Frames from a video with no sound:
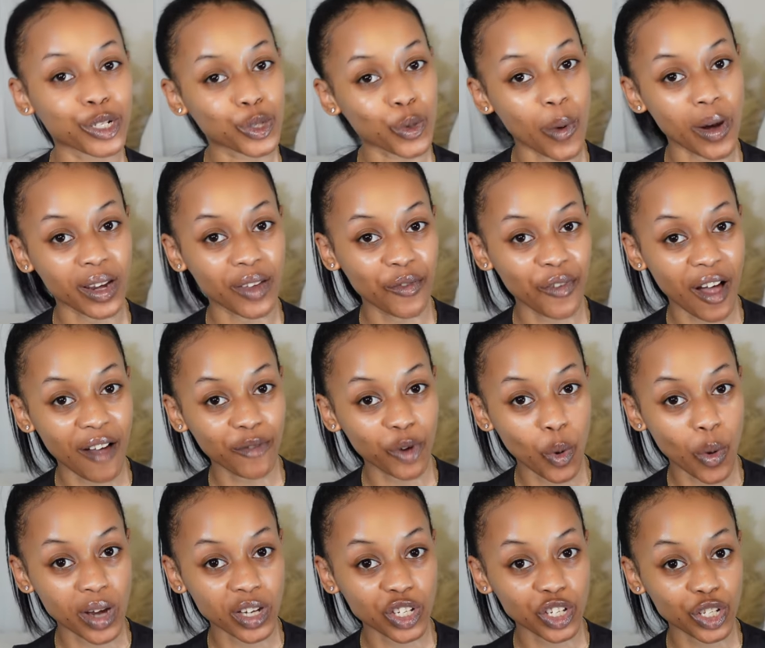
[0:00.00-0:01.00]
25
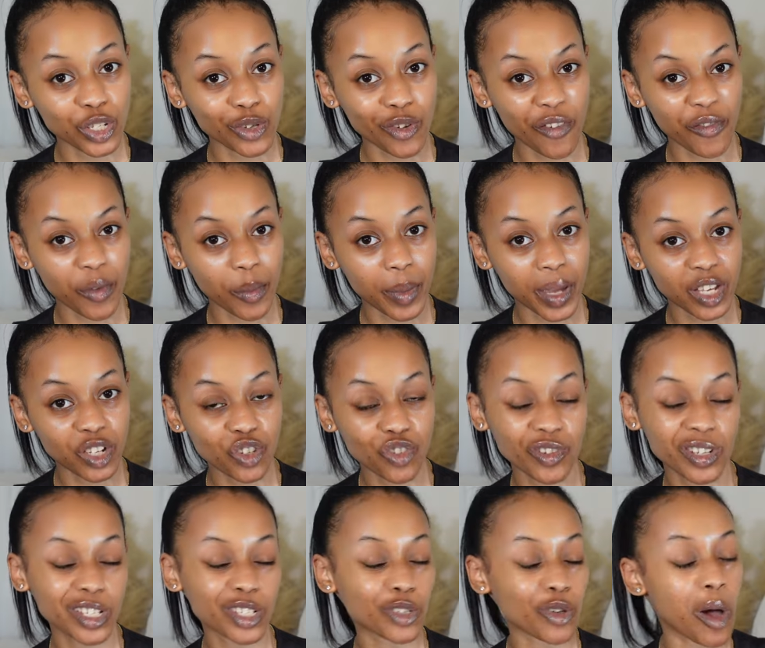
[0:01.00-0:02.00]
questions off of
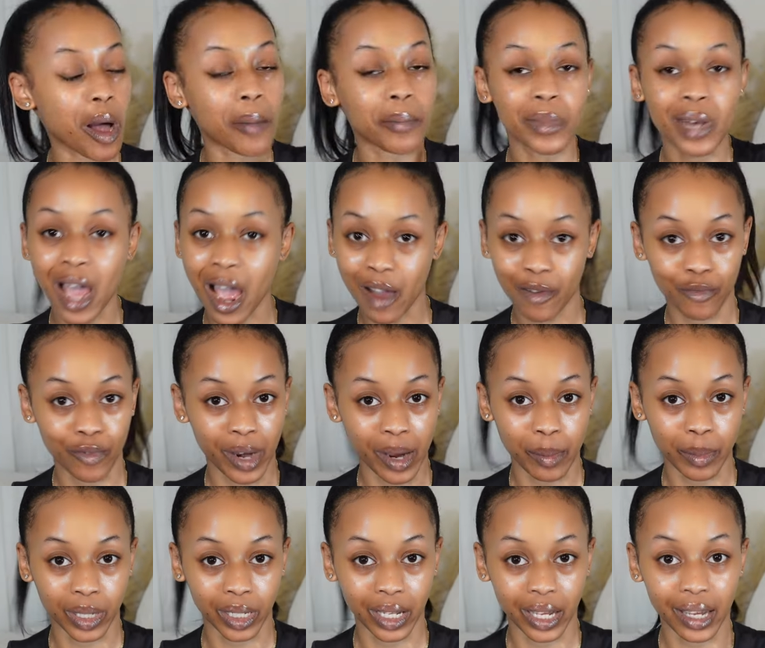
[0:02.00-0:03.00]
Pinterest, so I'm not
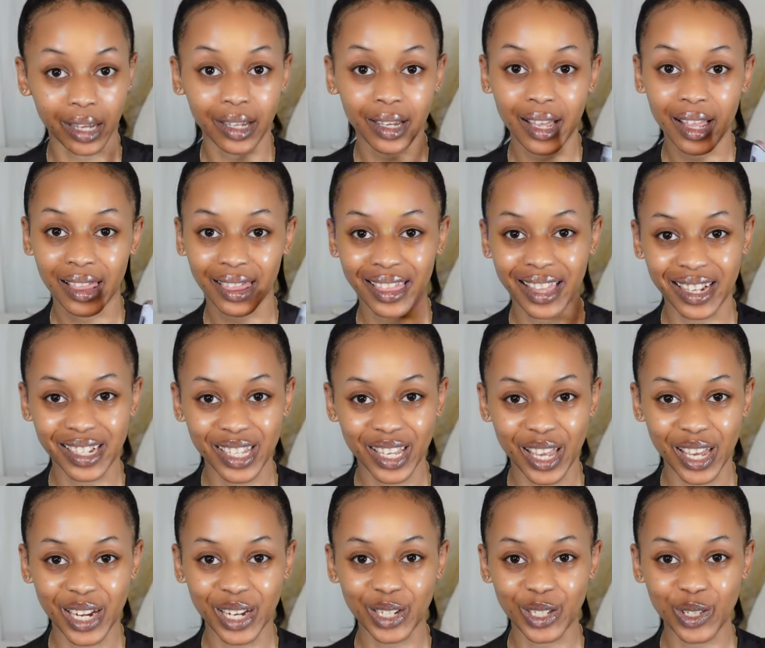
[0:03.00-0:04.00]
rambling. Let's
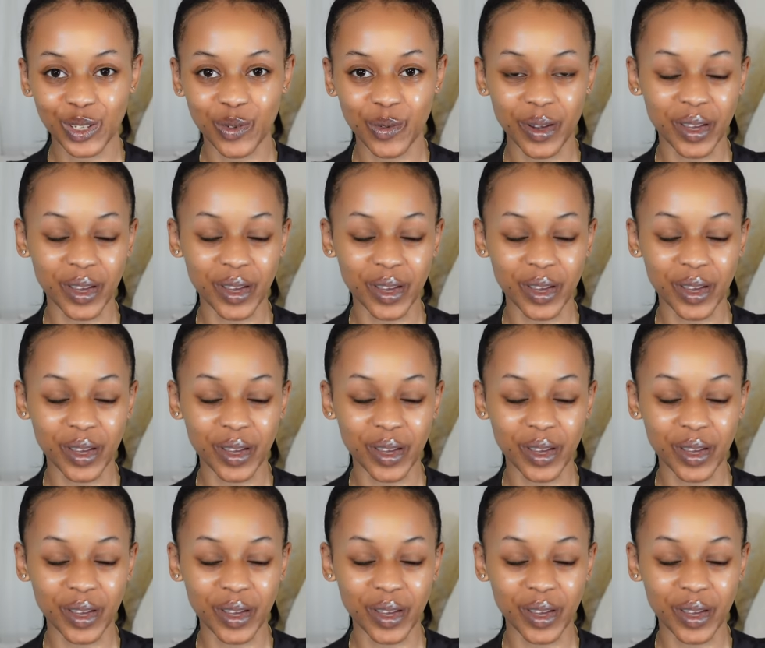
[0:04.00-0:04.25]
get into